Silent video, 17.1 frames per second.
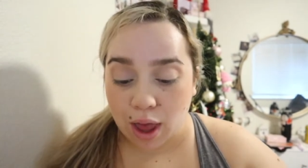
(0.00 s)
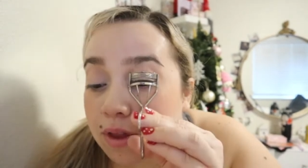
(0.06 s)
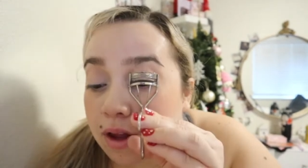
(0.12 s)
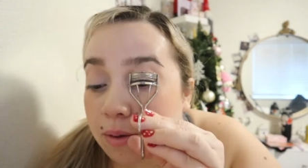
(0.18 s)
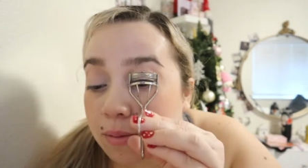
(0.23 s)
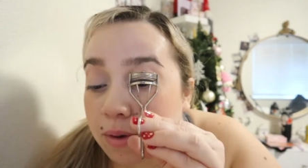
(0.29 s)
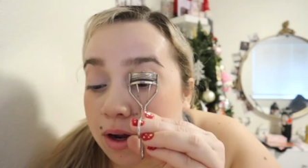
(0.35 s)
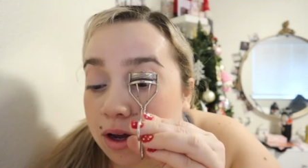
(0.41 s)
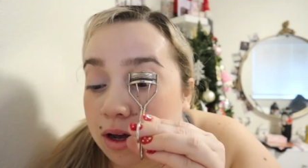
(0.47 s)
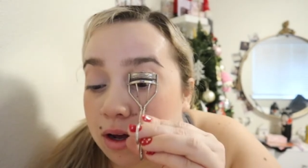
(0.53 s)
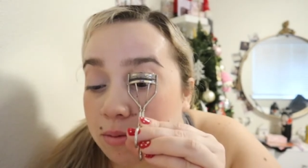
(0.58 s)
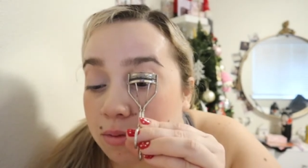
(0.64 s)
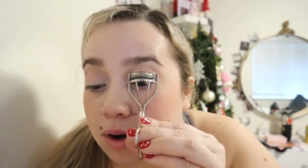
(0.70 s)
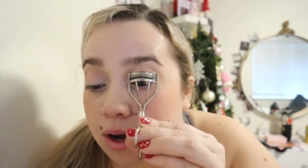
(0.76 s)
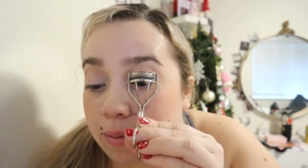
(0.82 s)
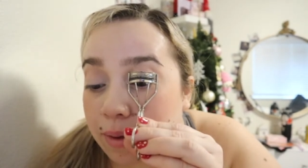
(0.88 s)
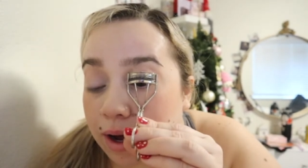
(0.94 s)
I'm gonna
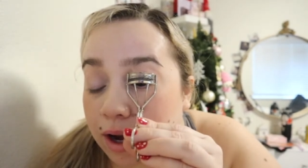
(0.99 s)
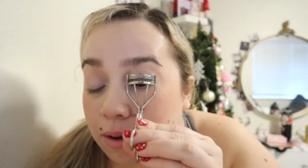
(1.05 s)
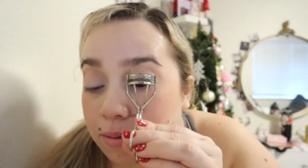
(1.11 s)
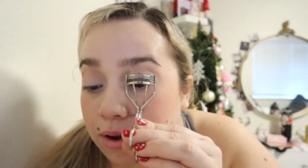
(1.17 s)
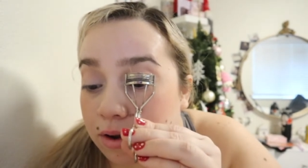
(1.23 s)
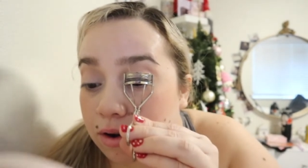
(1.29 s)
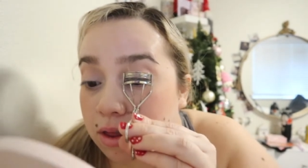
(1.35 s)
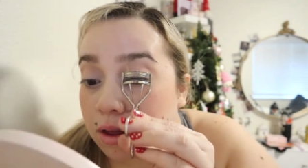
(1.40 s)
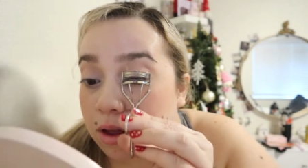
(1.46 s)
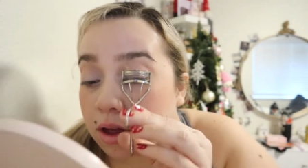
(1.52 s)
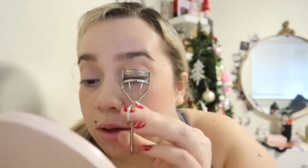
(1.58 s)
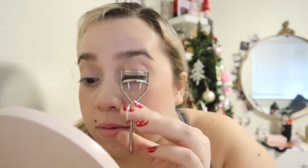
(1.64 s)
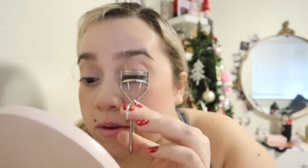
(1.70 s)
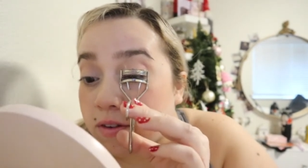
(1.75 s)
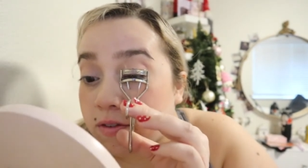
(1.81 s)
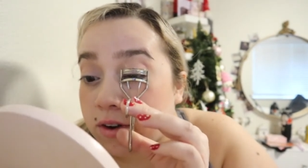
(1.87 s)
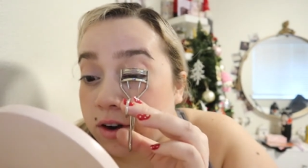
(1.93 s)
come right back. I'm gonna go to the I'm
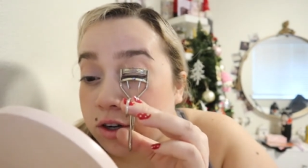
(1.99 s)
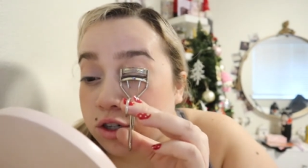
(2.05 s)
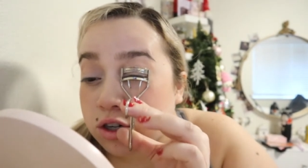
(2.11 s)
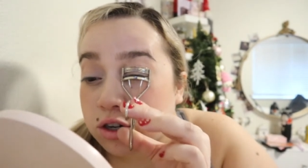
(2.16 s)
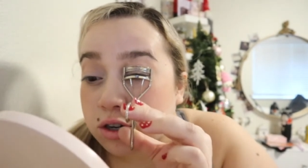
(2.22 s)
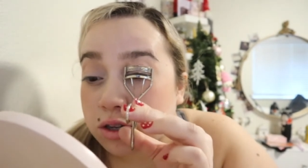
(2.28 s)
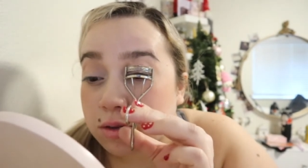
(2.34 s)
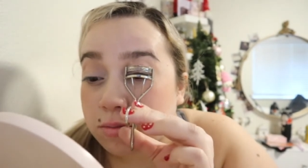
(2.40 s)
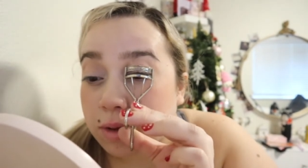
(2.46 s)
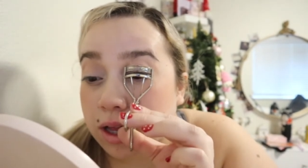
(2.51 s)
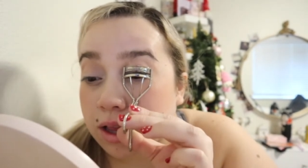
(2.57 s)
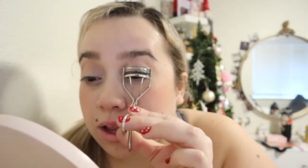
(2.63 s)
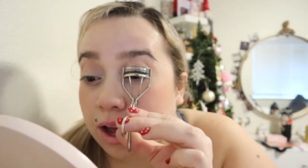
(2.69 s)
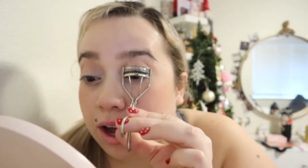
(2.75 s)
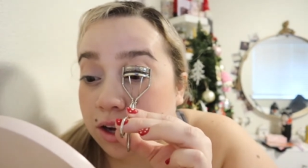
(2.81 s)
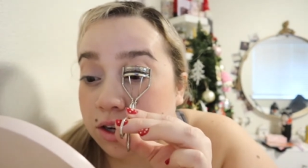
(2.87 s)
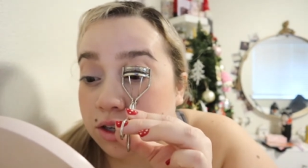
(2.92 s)
gonna finish curling my
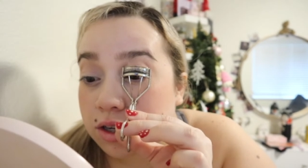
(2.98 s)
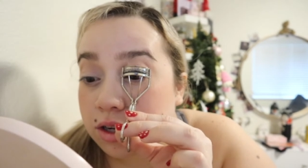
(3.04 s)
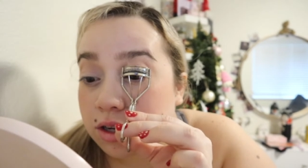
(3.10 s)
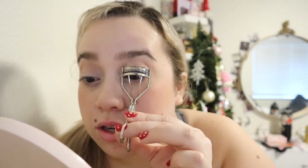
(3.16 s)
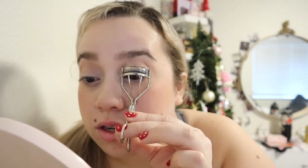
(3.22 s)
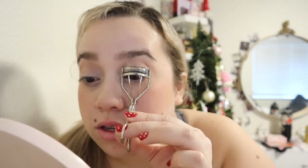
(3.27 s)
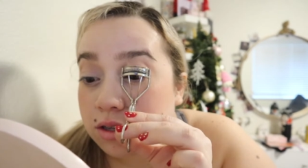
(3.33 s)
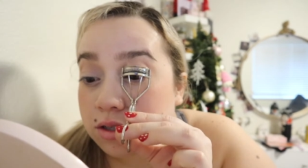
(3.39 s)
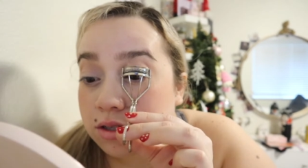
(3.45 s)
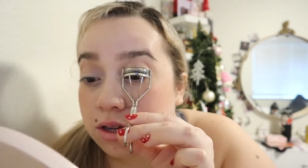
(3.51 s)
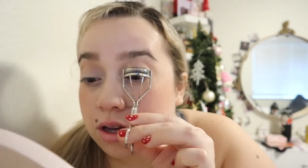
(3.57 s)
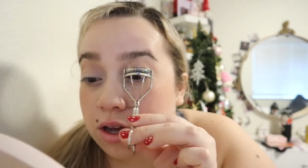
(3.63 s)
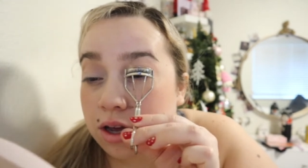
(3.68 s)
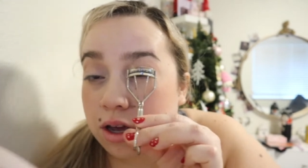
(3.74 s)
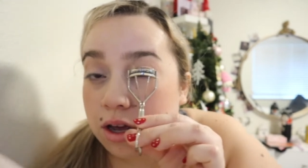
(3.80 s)
lashes,